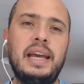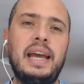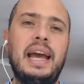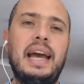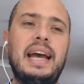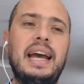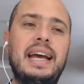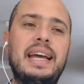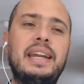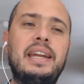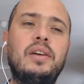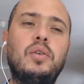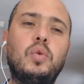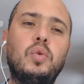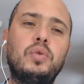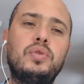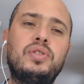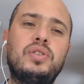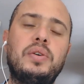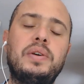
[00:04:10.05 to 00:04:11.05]
and
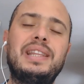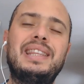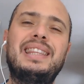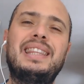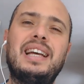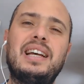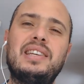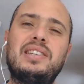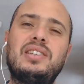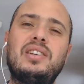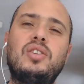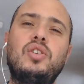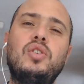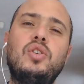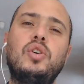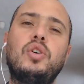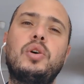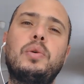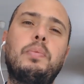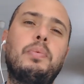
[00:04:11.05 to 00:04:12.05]
also it doesn't
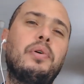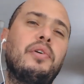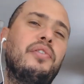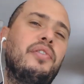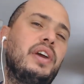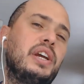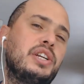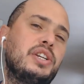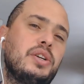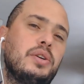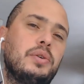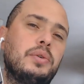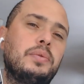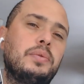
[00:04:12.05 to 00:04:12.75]
look professional.